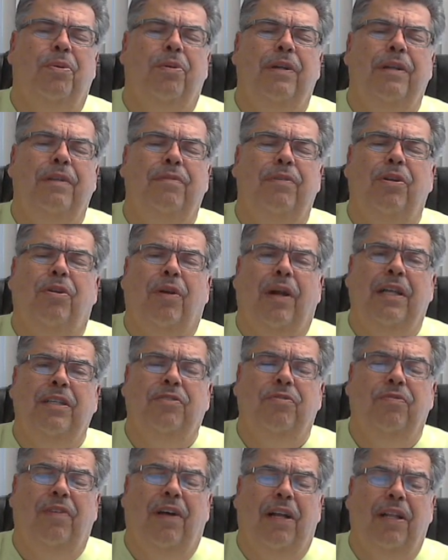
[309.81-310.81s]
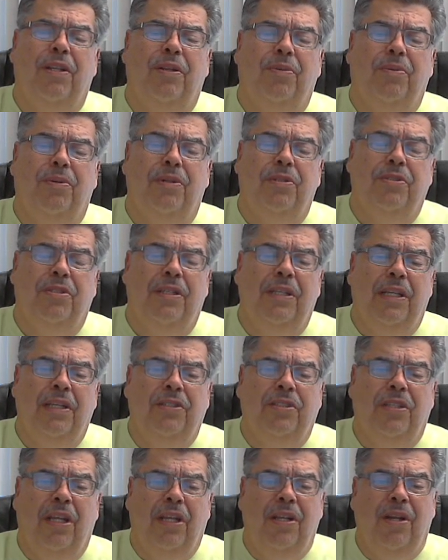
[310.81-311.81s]
even Christ followers, and they
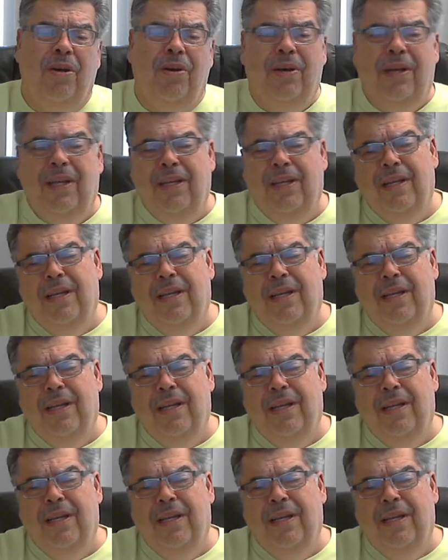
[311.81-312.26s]
say, No, I,